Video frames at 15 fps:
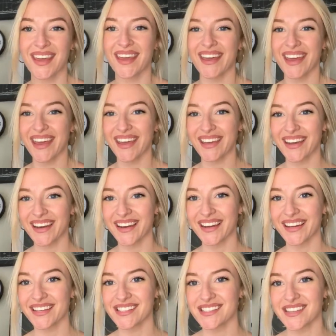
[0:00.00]
Hey
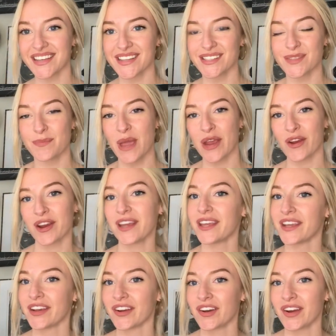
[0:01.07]
guys, it's Perry
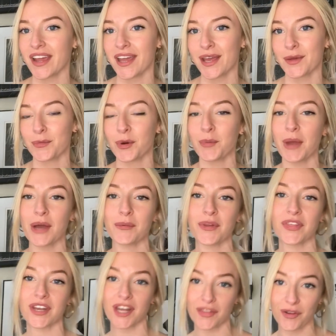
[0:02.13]
here and we're back with
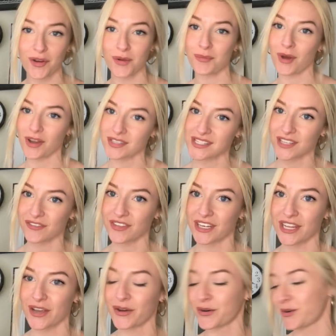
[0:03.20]
another unboxing
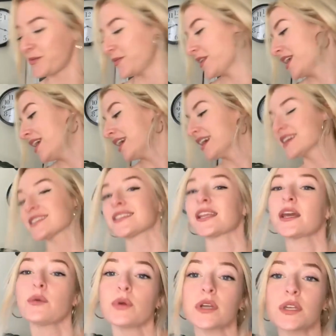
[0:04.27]
video. Today
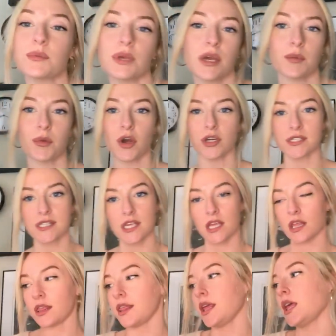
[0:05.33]
we're going to be
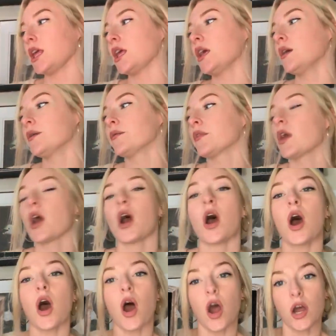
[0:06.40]
unboxing the
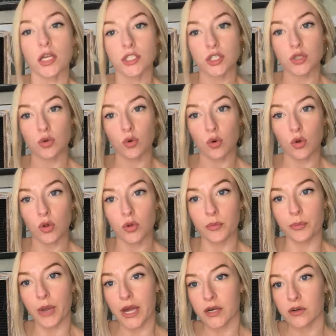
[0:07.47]
Autool
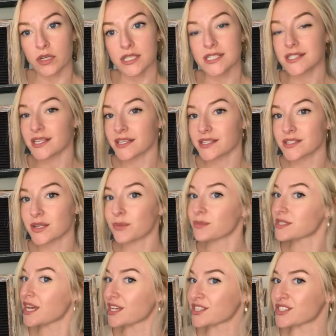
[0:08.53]
Battery System
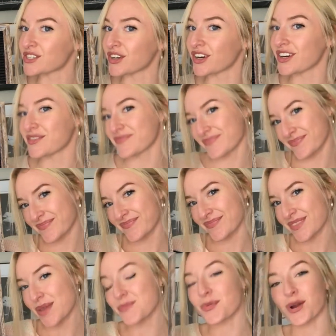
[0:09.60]
Tester,
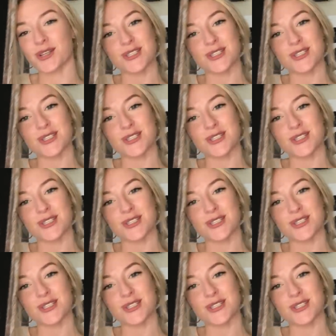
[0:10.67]
brought